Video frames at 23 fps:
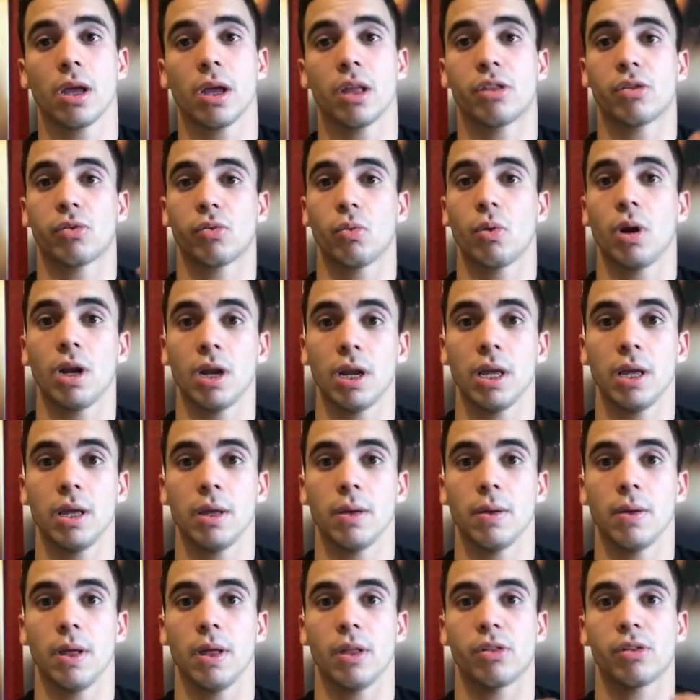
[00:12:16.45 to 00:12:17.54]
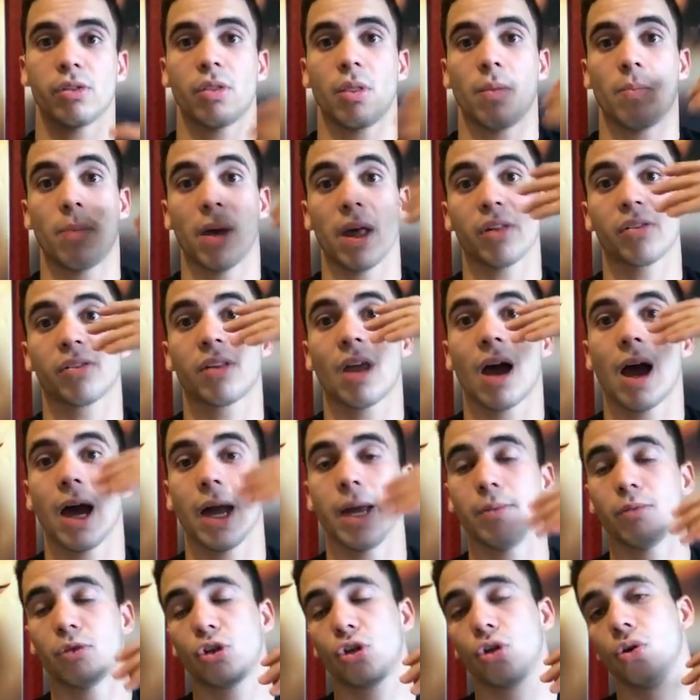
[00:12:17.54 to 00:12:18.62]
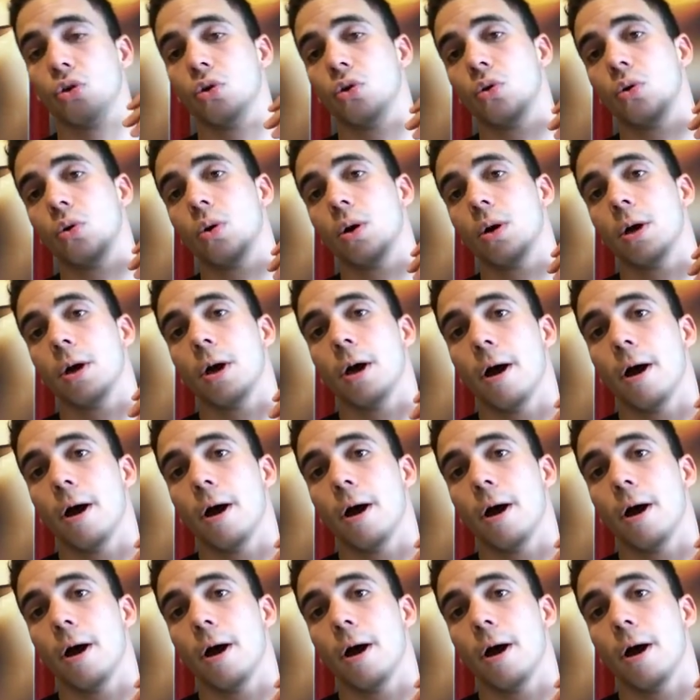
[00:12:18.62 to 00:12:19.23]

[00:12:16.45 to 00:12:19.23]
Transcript: it's the best time to